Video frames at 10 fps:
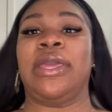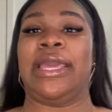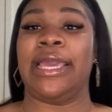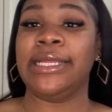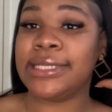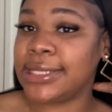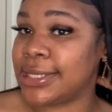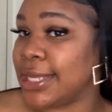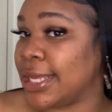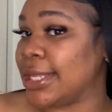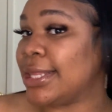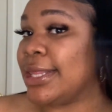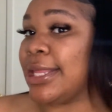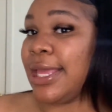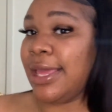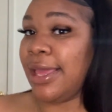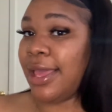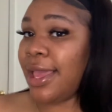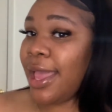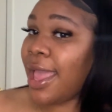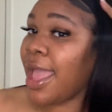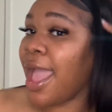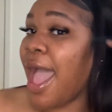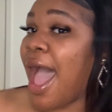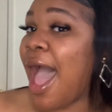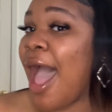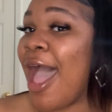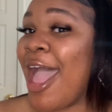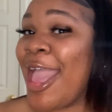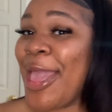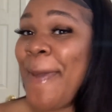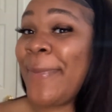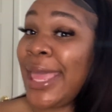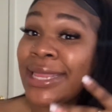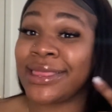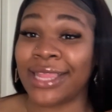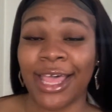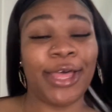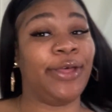instantly, I am in love.